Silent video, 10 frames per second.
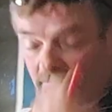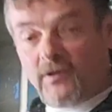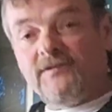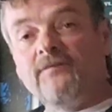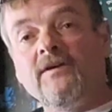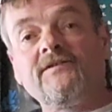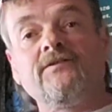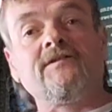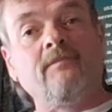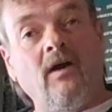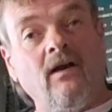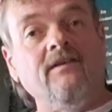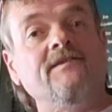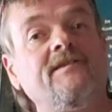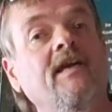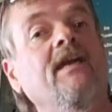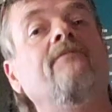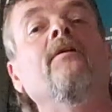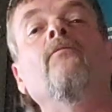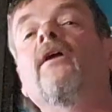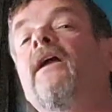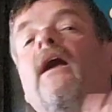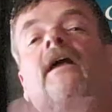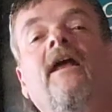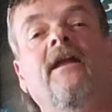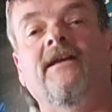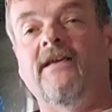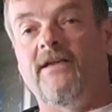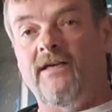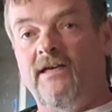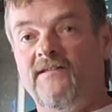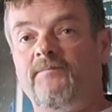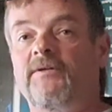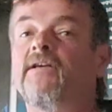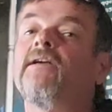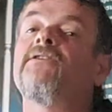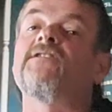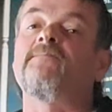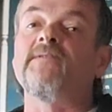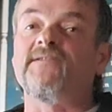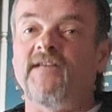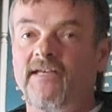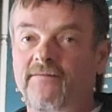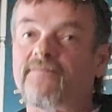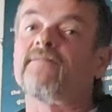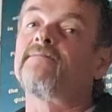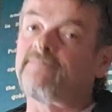Most of us are smart and safe, and I get it, guys, but just be safe,